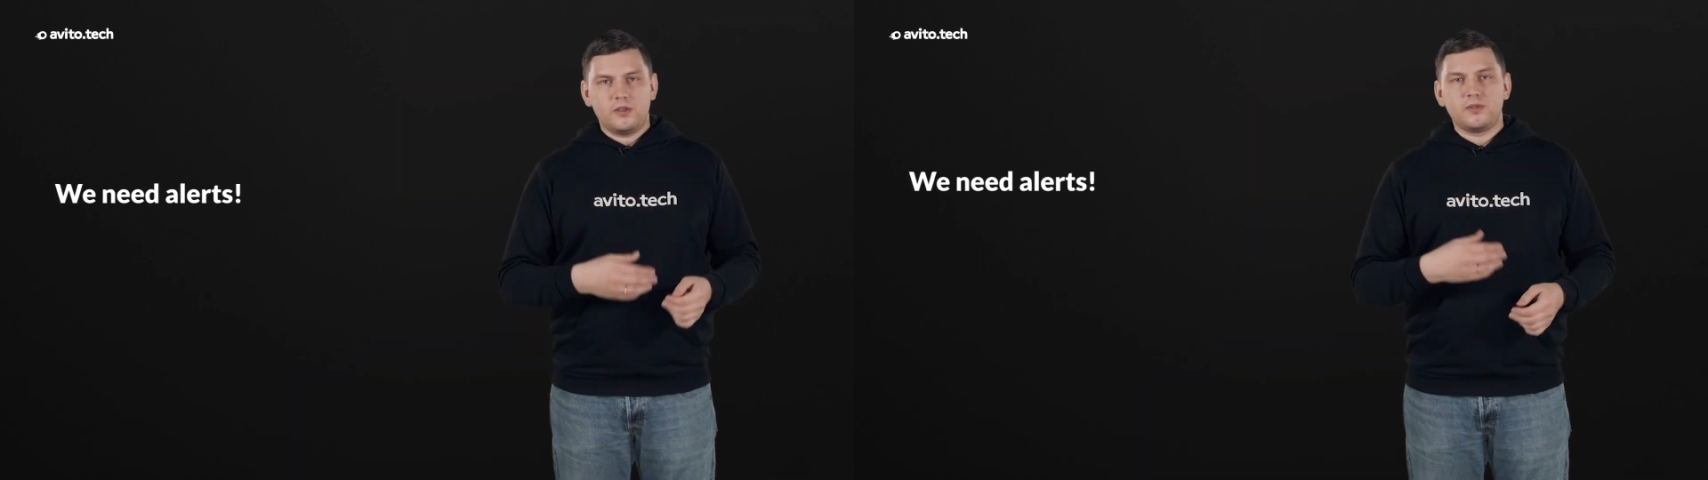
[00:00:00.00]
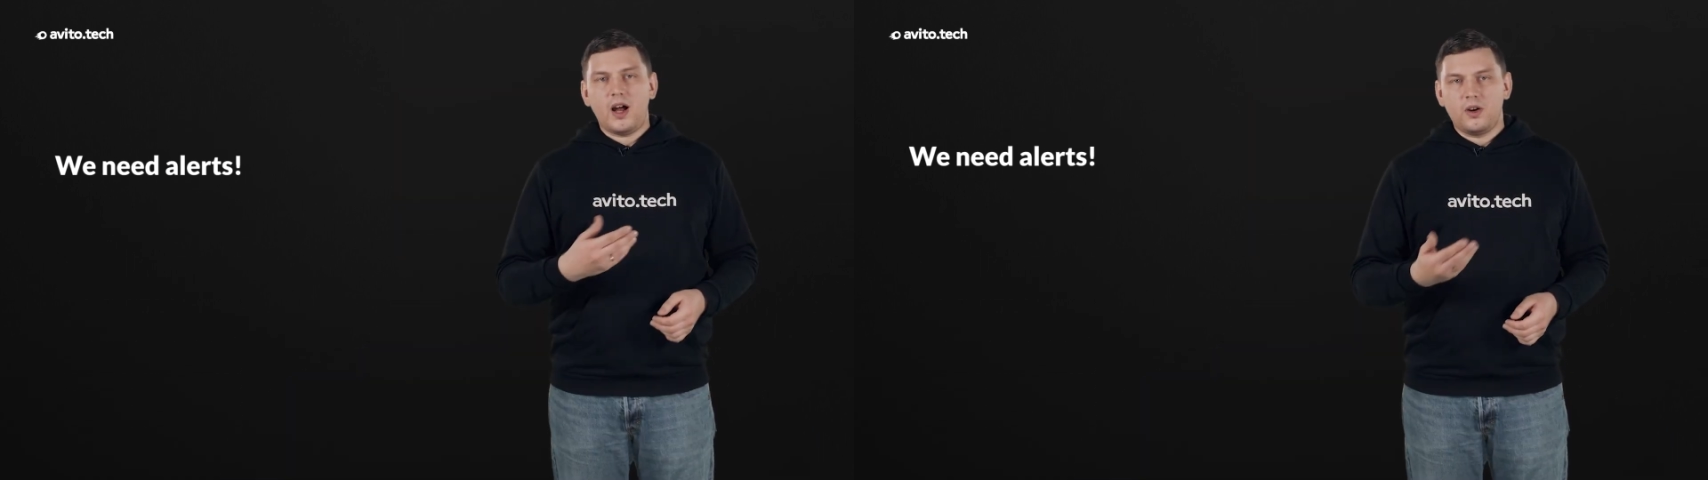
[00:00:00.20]

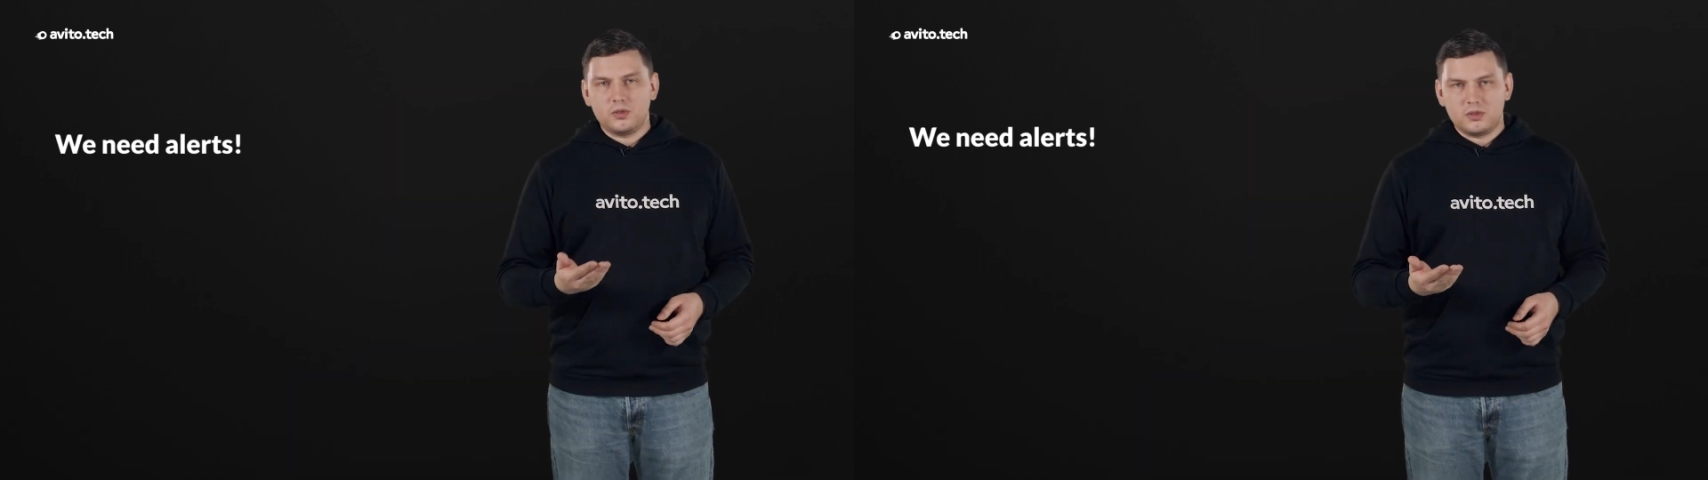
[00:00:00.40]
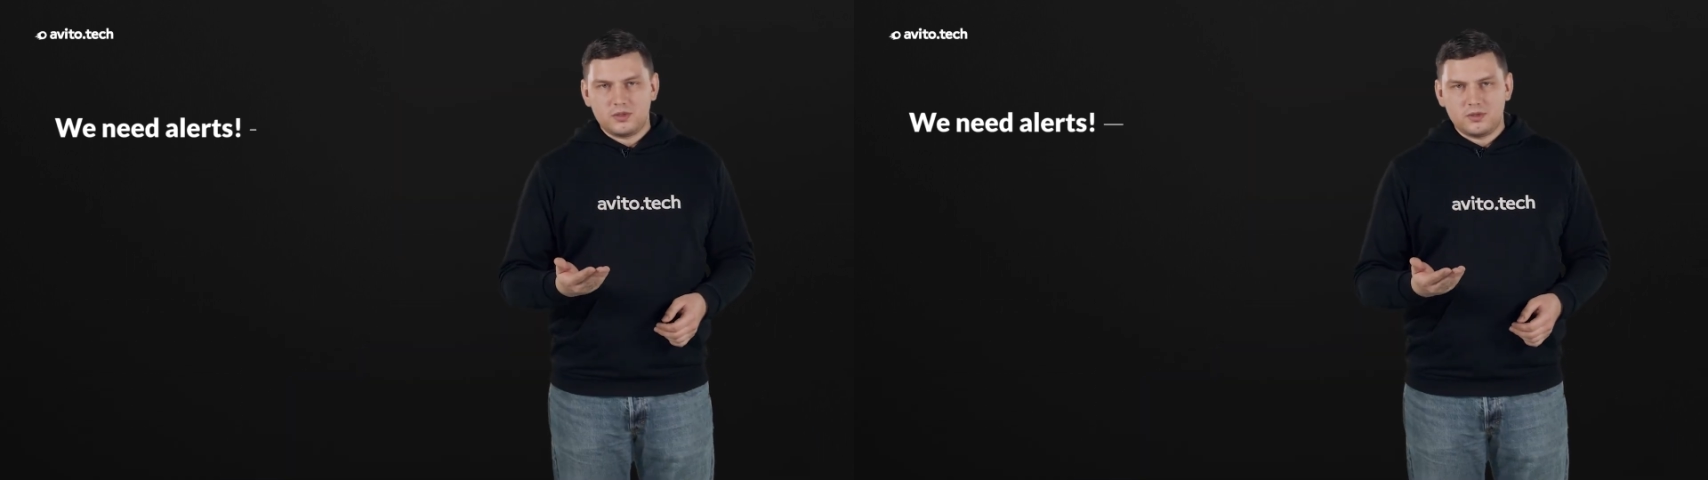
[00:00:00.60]

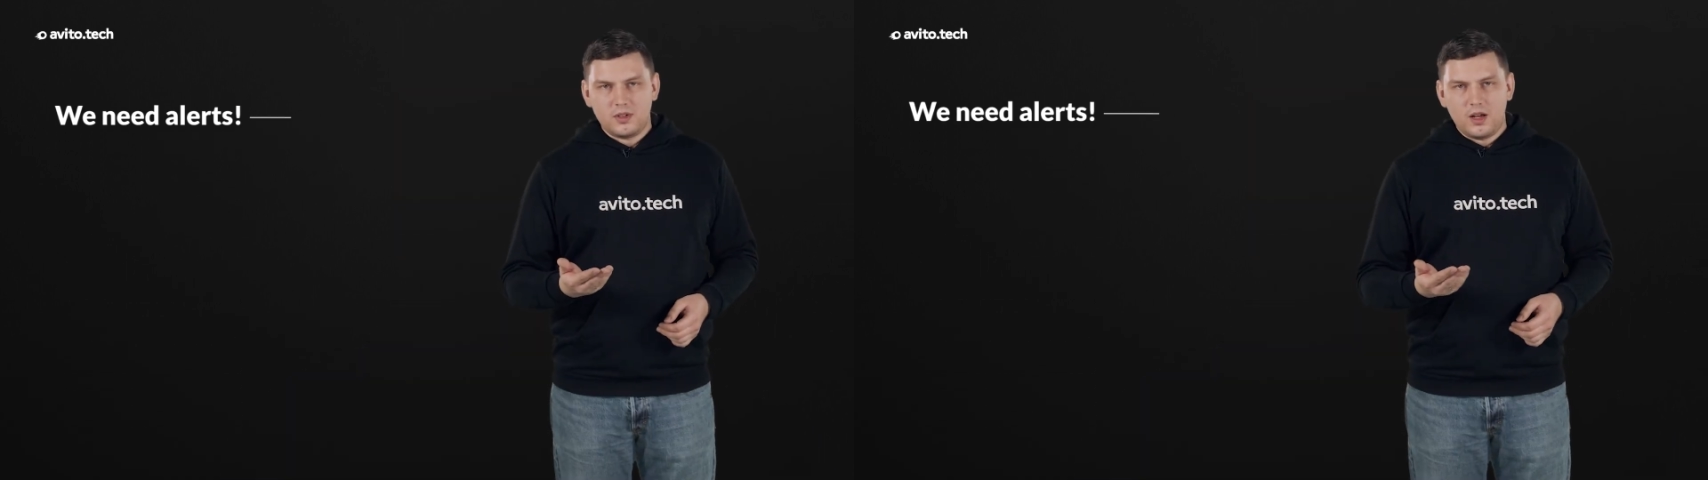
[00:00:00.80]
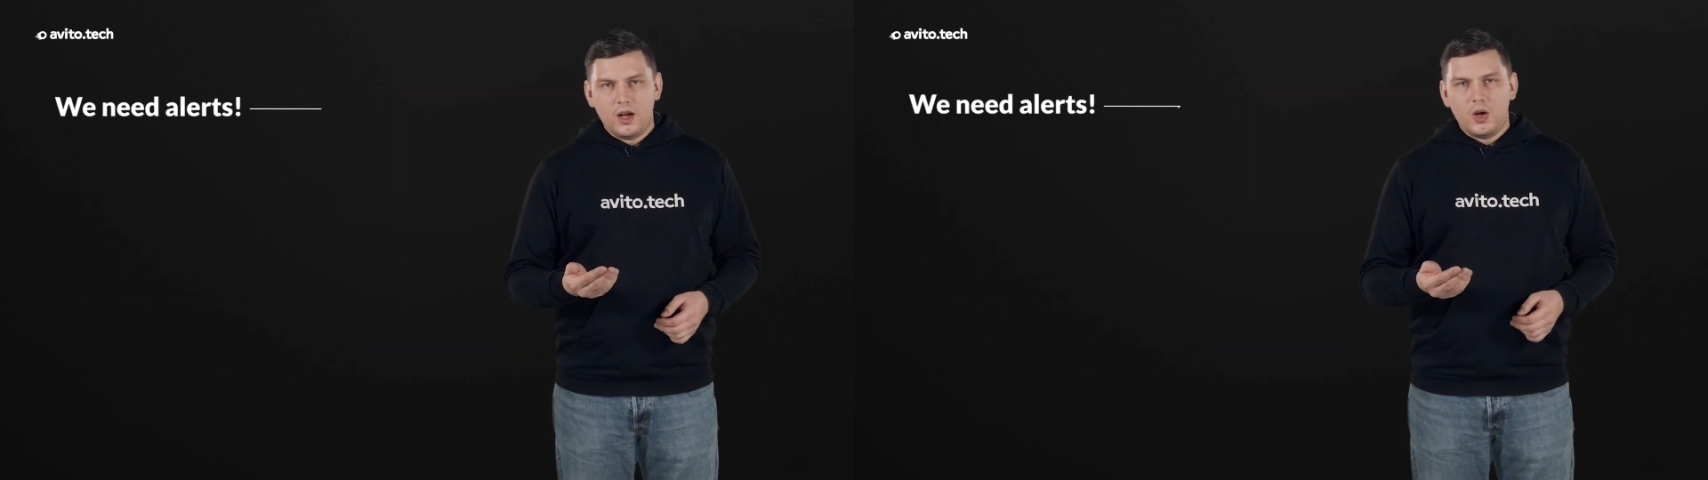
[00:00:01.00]
around,
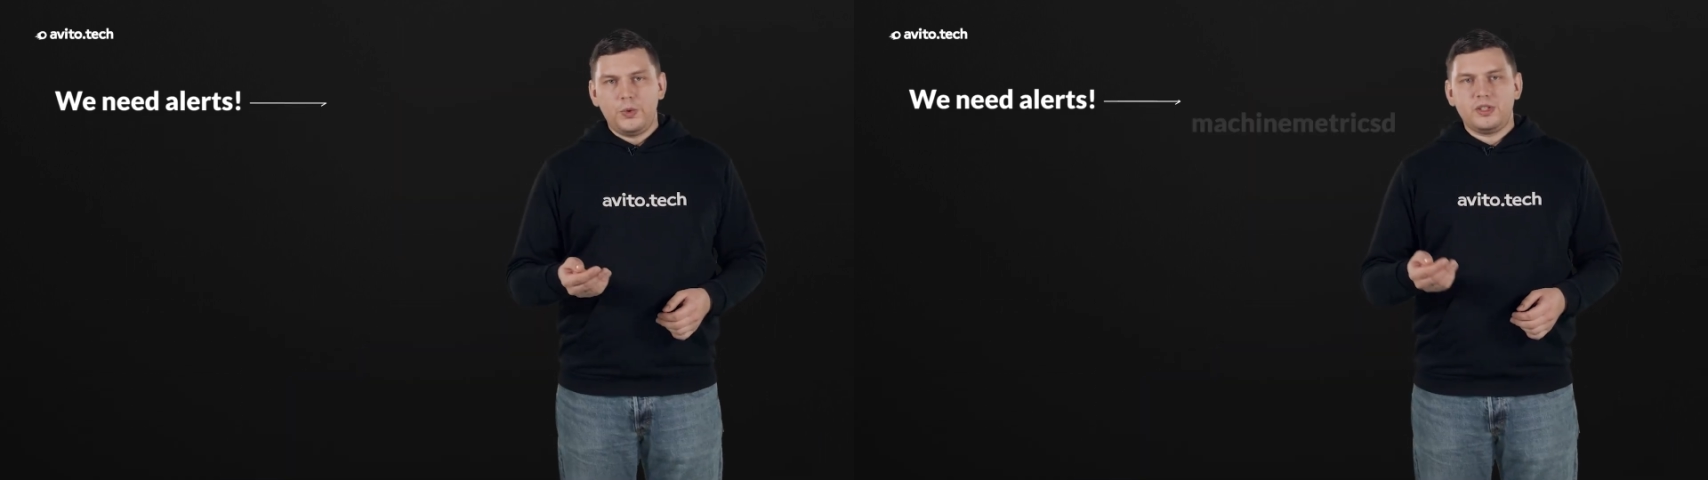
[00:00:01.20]
we